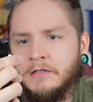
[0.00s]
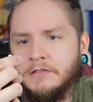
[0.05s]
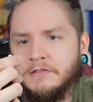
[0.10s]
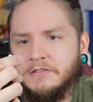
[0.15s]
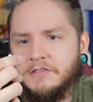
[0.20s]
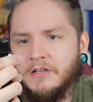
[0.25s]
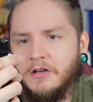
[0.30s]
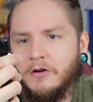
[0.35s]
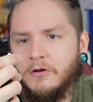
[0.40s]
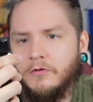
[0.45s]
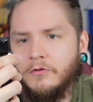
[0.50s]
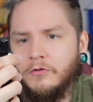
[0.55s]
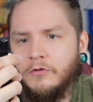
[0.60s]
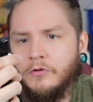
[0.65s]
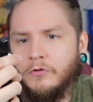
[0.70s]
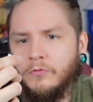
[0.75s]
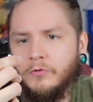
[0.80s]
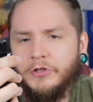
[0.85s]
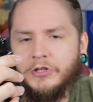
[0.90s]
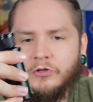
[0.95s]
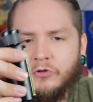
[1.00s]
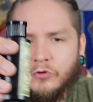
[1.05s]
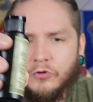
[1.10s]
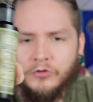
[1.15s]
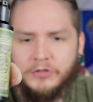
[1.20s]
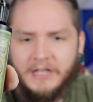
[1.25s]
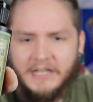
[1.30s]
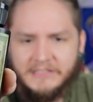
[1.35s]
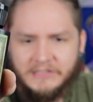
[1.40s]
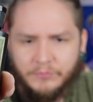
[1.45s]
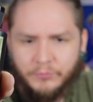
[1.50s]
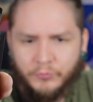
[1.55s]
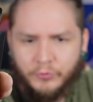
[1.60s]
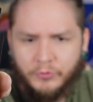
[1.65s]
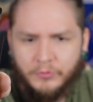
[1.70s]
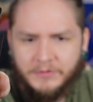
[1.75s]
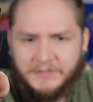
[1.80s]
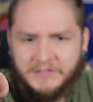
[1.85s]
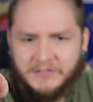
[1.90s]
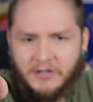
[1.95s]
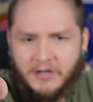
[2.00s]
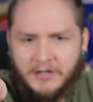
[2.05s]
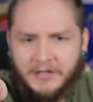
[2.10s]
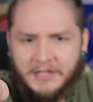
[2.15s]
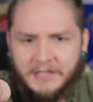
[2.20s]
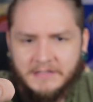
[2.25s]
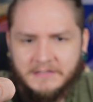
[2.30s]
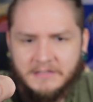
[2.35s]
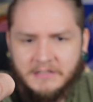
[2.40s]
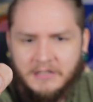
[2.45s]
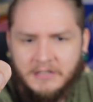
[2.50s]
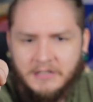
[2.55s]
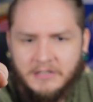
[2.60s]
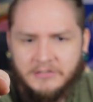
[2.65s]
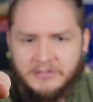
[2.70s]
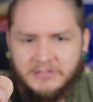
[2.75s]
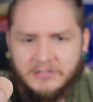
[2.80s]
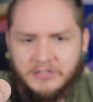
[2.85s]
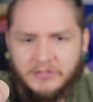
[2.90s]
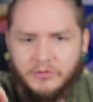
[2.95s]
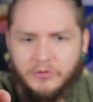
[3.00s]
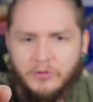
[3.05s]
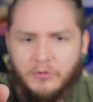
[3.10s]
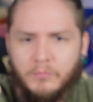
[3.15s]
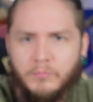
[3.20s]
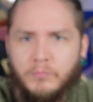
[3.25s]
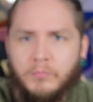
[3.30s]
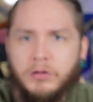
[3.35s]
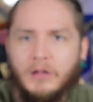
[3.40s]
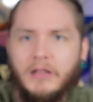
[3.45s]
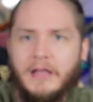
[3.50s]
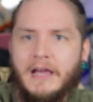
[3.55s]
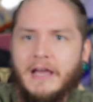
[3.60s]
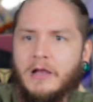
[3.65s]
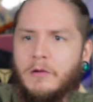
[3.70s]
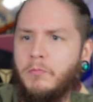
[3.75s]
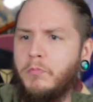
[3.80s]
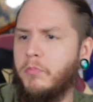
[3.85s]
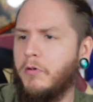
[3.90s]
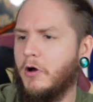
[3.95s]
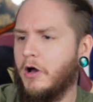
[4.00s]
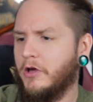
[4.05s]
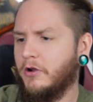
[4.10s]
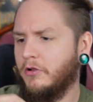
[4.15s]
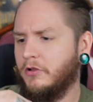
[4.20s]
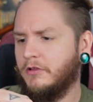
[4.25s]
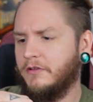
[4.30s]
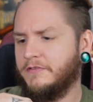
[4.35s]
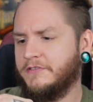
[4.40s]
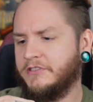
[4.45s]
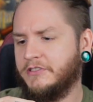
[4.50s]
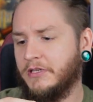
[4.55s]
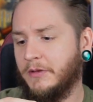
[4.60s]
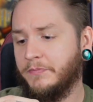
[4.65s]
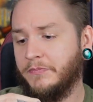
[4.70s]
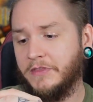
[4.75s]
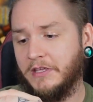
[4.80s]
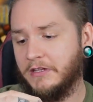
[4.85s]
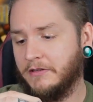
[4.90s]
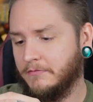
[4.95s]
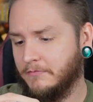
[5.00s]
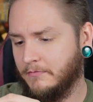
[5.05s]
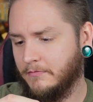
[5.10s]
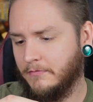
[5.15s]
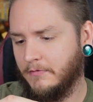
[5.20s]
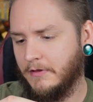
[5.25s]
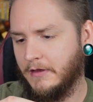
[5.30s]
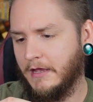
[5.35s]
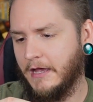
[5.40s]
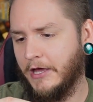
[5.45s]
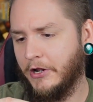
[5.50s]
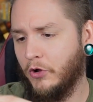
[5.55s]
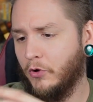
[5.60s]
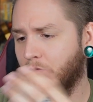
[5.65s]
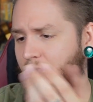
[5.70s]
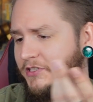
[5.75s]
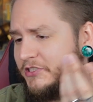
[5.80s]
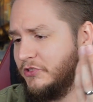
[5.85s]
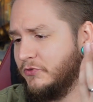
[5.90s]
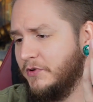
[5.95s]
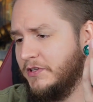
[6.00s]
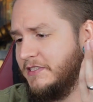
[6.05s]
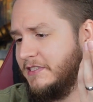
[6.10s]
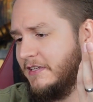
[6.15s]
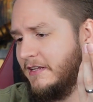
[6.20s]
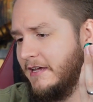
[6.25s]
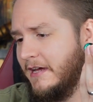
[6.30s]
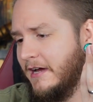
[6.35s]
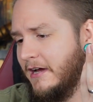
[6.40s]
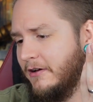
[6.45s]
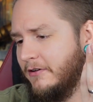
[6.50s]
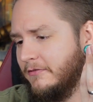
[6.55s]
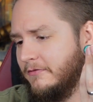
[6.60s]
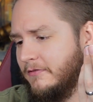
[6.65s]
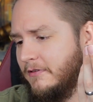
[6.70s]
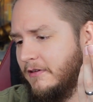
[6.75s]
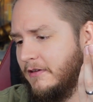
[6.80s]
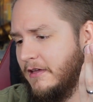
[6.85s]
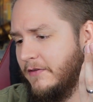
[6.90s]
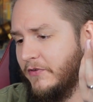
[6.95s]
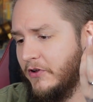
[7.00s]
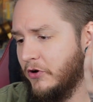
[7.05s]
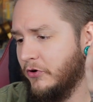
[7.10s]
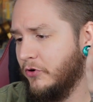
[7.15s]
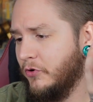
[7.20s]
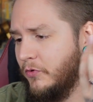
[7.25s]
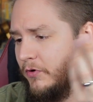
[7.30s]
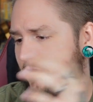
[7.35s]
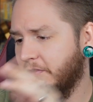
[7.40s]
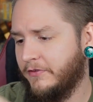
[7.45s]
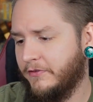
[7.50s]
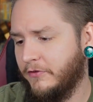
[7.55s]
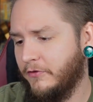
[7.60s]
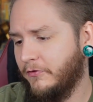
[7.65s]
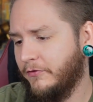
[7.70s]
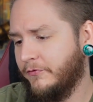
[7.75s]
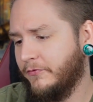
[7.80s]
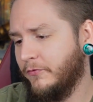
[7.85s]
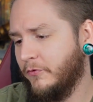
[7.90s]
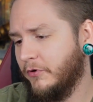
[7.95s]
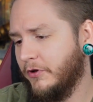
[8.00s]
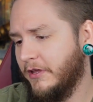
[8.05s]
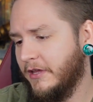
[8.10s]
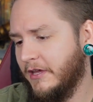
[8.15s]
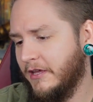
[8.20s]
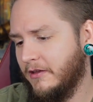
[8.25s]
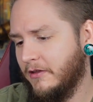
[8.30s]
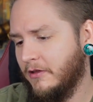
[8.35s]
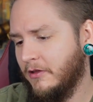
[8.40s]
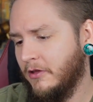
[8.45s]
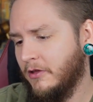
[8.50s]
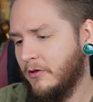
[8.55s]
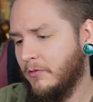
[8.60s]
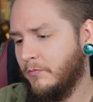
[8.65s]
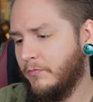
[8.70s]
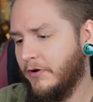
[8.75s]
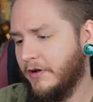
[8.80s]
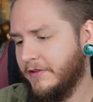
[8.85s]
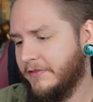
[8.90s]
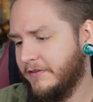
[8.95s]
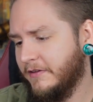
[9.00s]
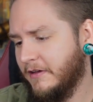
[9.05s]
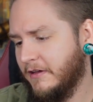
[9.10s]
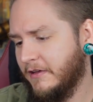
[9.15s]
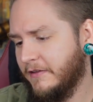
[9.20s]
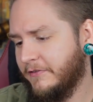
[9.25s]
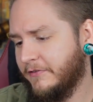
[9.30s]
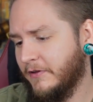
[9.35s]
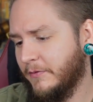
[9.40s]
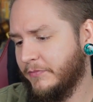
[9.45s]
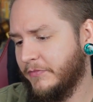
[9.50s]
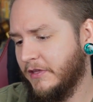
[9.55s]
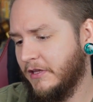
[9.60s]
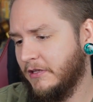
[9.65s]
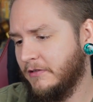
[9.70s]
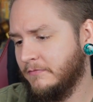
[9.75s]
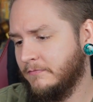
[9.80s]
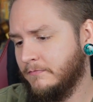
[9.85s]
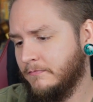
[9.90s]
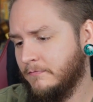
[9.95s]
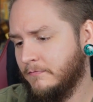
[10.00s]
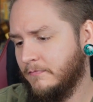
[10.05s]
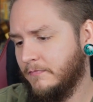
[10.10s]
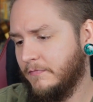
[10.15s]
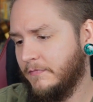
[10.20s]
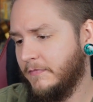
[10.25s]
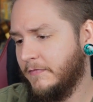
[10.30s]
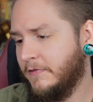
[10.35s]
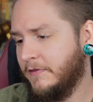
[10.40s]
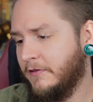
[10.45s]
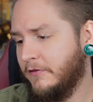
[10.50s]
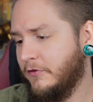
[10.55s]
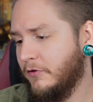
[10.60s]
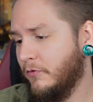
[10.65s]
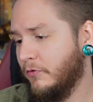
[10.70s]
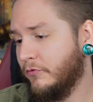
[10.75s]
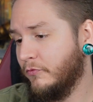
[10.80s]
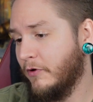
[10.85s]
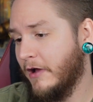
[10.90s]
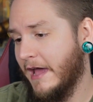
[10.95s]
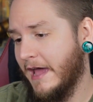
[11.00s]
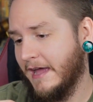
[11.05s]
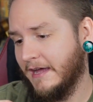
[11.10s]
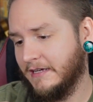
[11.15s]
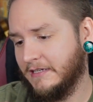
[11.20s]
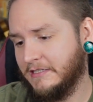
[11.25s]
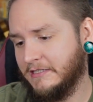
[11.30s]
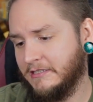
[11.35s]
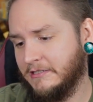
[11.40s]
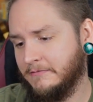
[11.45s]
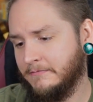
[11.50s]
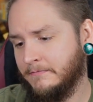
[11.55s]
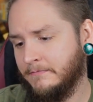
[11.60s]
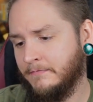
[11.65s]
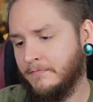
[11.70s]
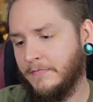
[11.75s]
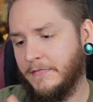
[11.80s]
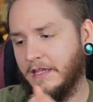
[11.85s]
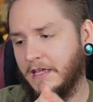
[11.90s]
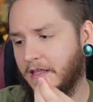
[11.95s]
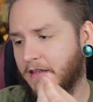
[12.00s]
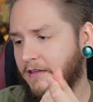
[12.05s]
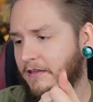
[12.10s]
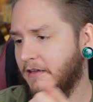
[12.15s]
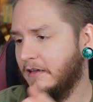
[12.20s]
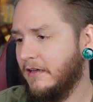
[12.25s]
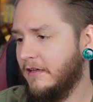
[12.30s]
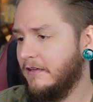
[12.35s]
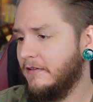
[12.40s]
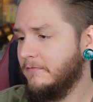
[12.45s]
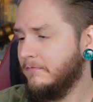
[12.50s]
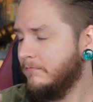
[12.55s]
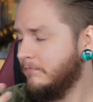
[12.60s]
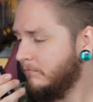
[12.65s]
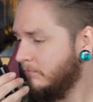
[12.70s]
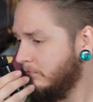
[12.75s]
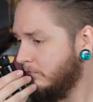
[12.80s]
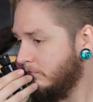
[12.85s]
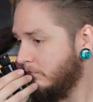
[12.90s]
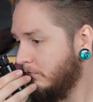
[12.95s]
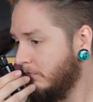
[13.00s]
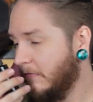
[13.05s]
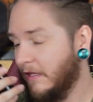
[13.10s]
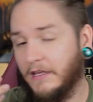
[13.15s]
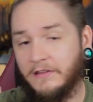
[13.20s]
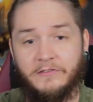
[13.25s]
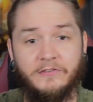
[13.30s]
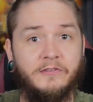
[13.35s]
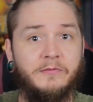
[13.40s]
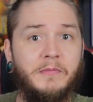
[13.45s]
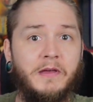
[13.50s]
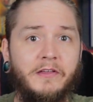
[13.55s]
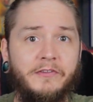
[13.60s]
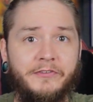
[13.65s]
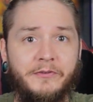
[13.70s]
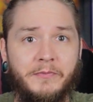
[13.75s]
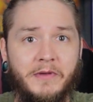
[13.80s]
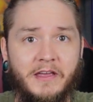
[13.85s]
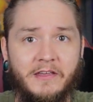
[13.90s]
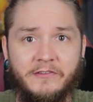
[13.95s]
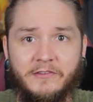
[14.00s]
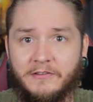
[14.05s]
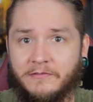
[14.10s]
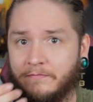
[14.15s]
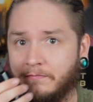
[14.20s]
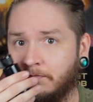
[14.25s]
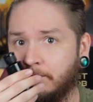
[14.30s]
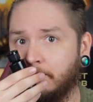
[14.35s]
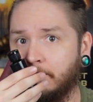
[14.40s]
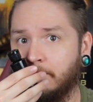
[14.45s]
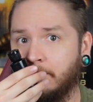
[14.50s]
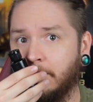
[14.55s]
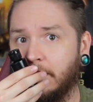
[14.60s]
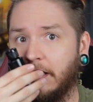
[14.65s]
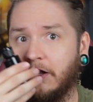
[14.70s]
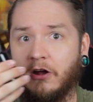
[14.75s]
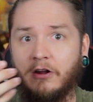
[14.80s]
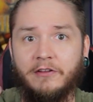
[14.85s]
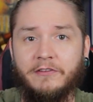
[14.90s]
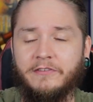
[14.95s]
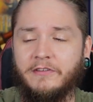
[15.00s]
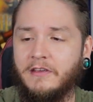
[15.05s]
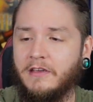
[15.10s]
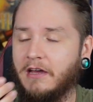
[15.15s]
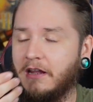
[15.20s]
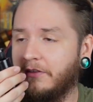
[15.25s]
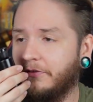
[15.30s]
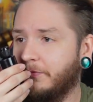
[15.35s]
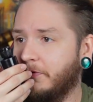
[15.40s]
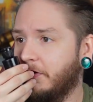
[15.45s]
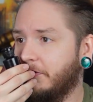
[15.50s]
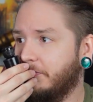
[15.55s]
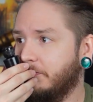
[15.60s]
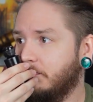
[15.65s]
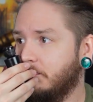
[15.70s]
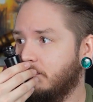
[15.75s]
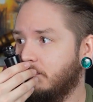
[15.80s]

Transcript: So really cool. Got some ruins on it, just a little black bottle of something. I don't want to squeeze it out if I don't know what it's used for yet, but something to do with wax, and it smells amazing. It honestly kind of smells